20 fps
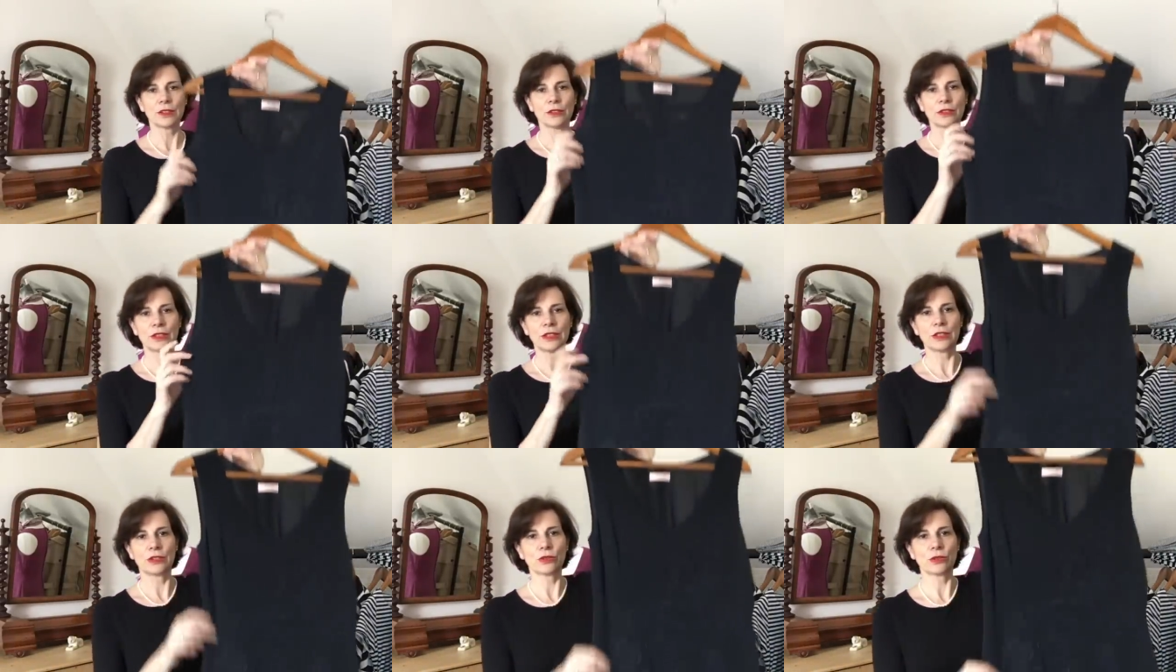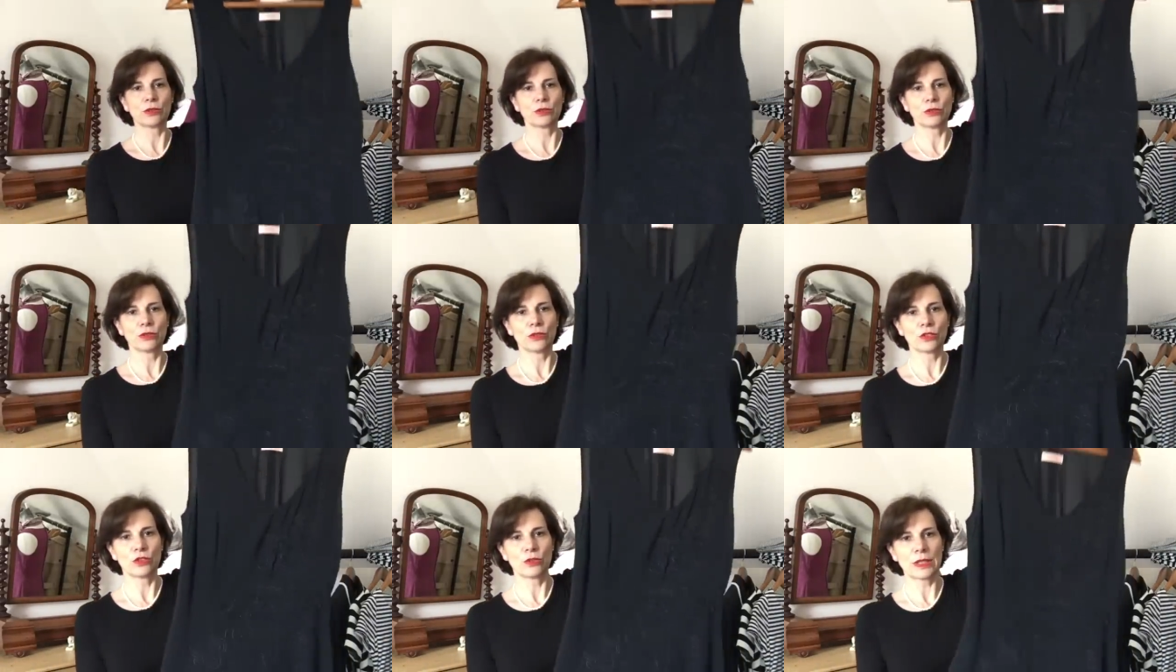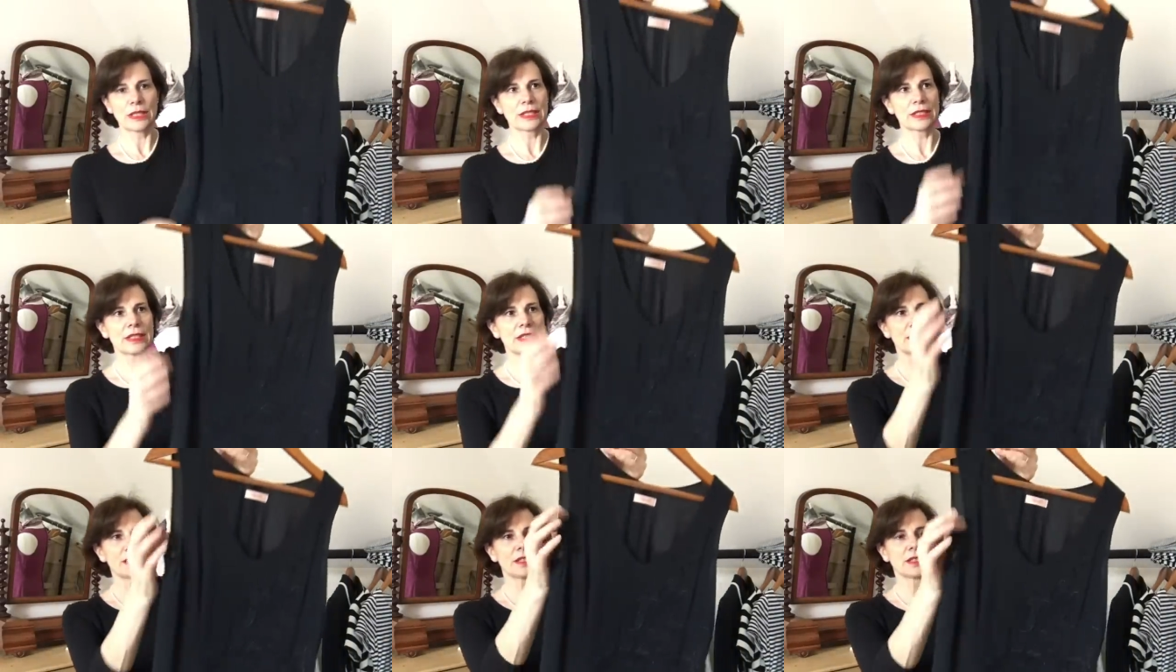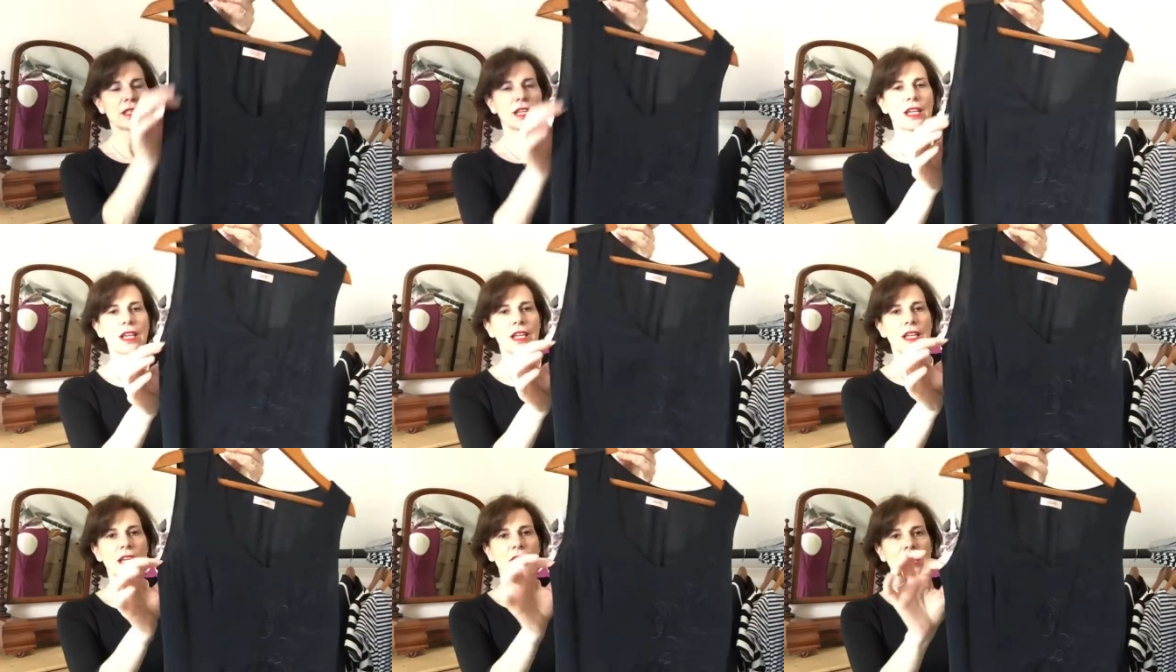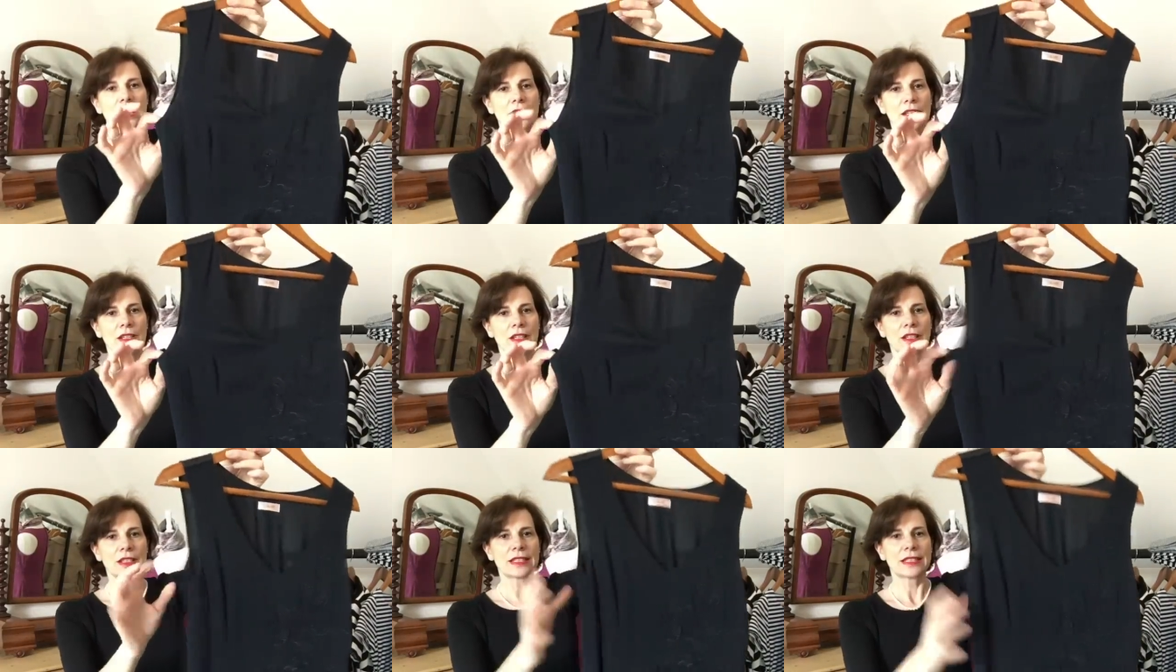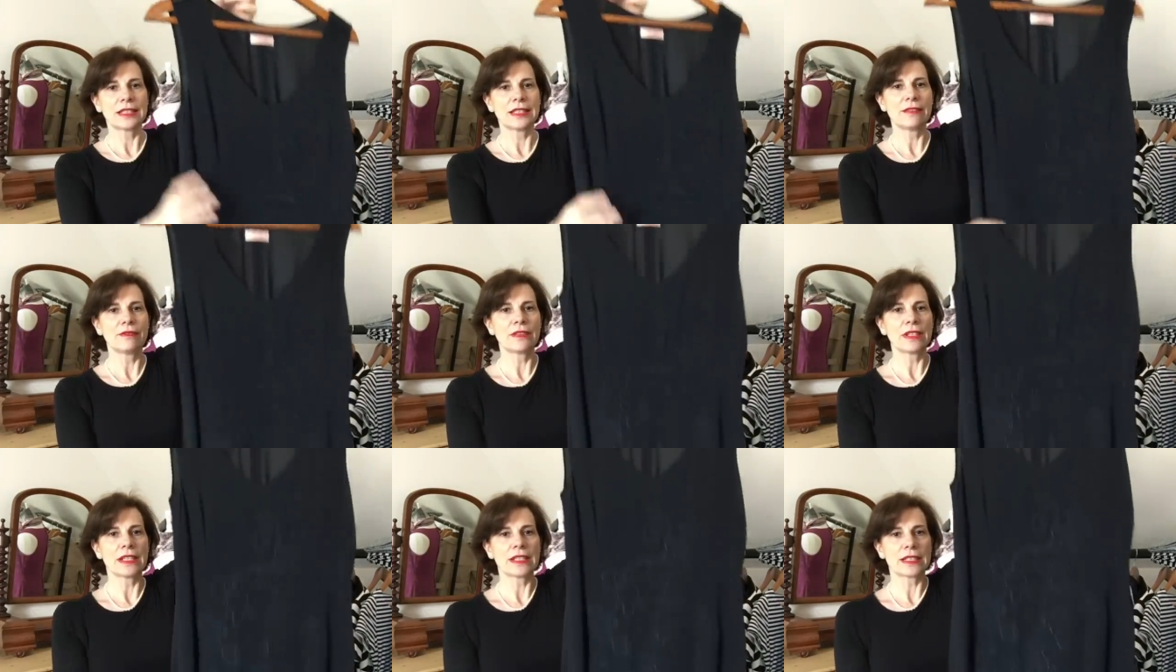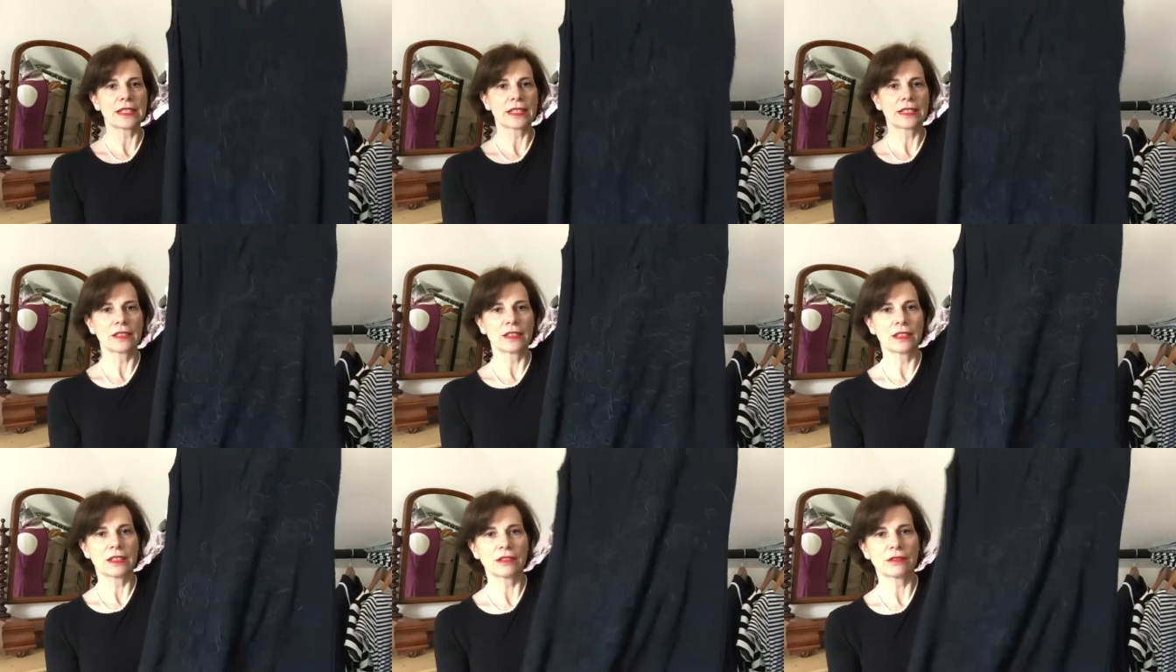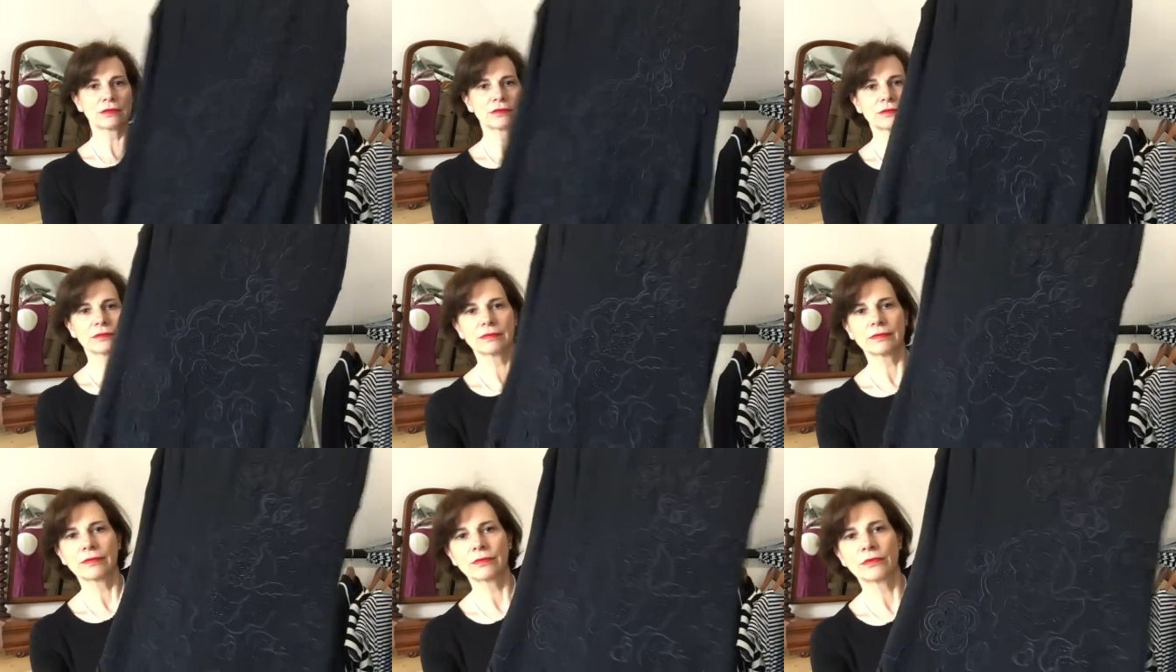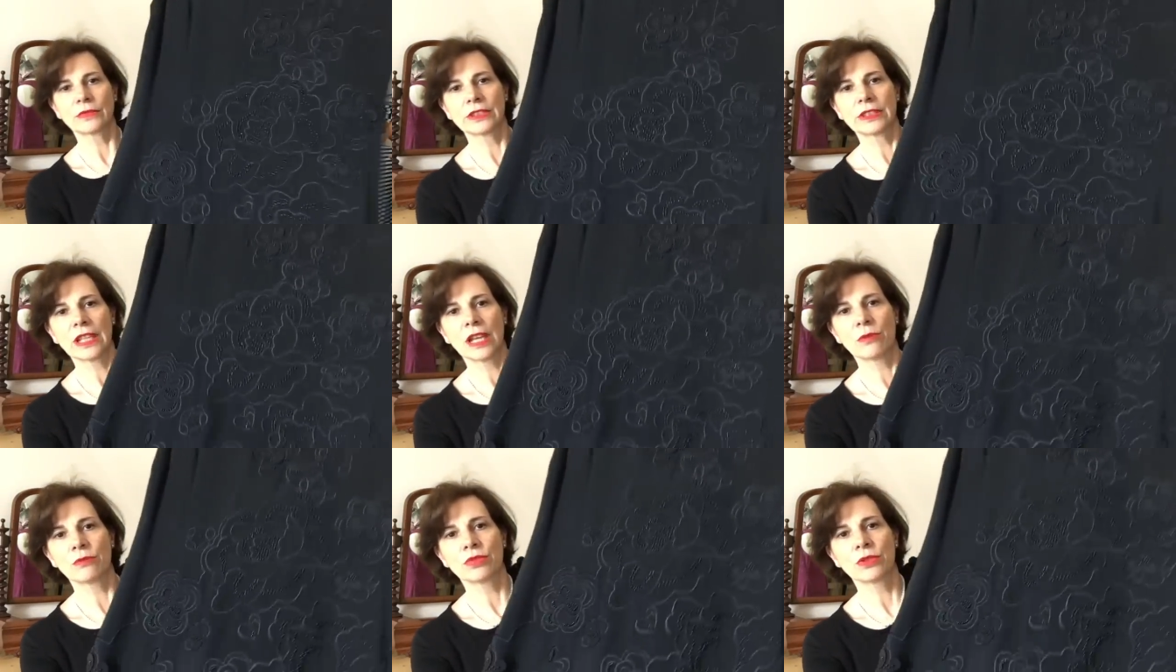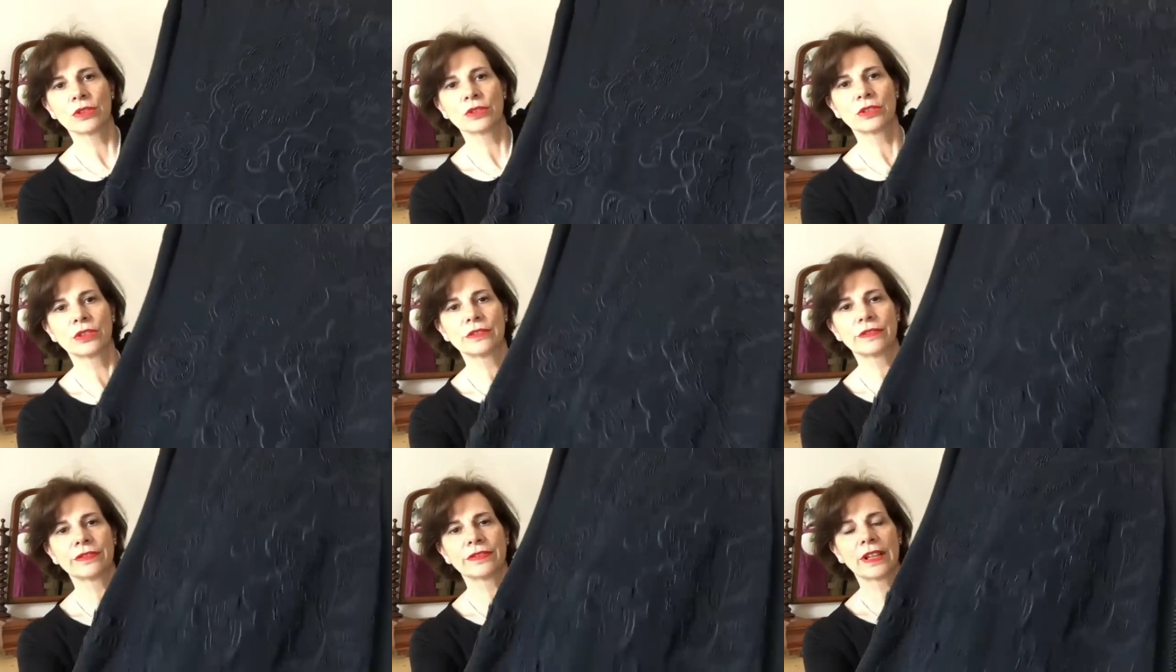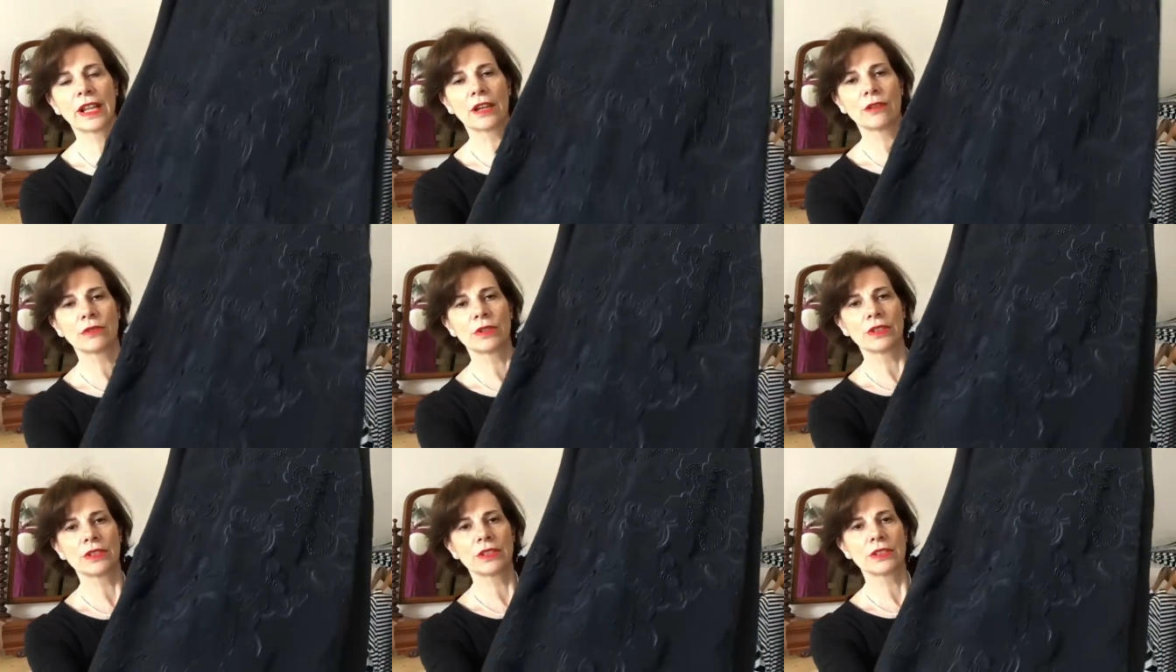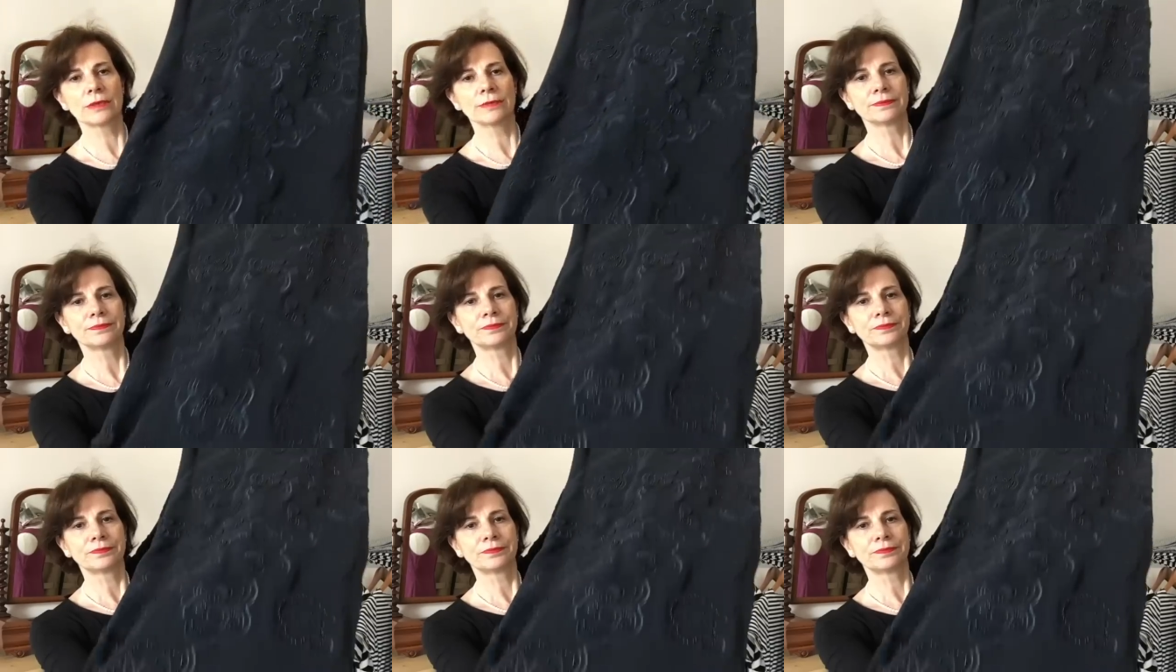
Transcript: other little dresses, uh, sleeve dress here with embroidered flowers.